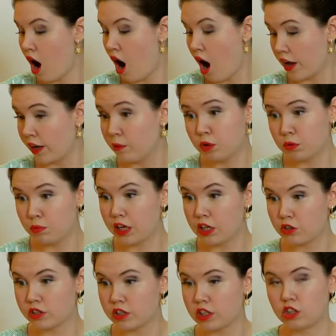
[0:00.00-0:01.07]
It would be
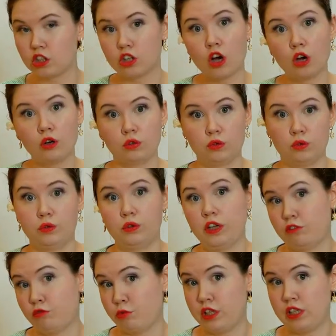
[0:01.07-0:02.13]
interesting to know if
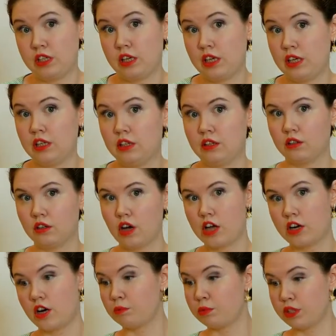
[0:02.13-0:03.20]
we see an
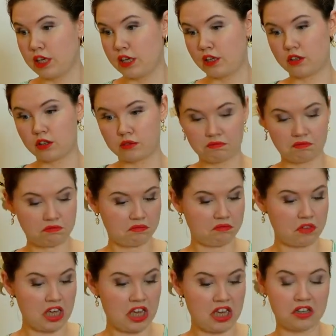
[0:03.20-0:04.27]
uptick
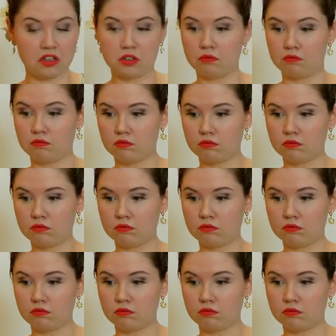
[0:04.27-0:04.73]
in